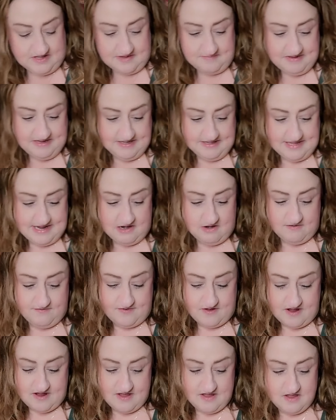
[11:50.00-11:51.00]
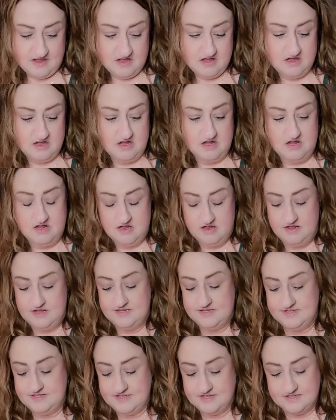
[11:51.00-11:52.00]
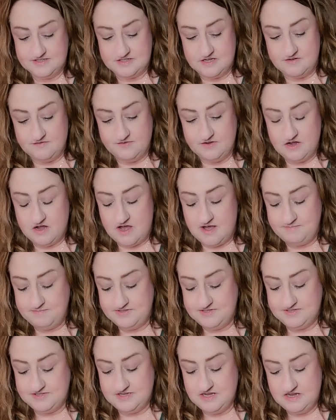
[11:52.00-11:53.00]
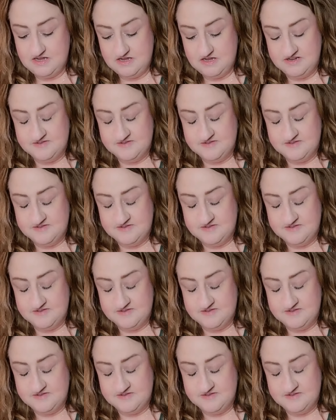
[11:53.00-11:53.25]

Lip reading: let me clarify the Six of Cups